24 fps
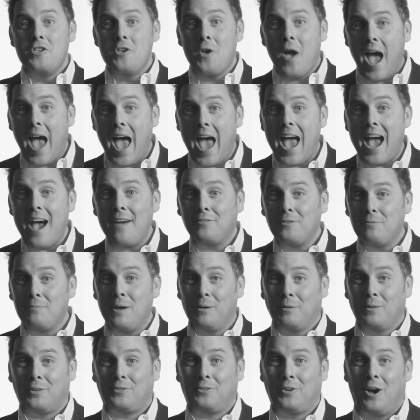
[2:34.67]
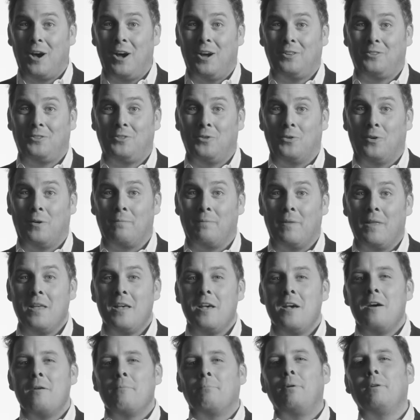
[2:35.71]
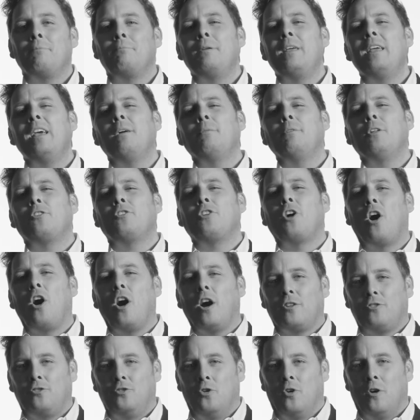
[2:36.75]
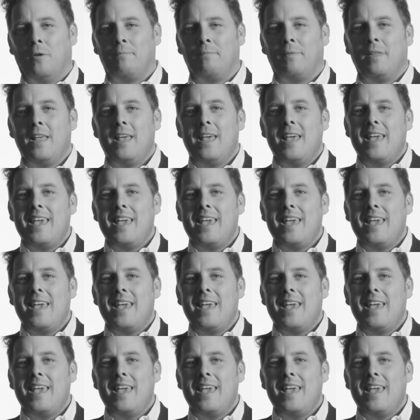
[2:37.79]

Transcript: You have to be able to talk to them. But being able to talk to them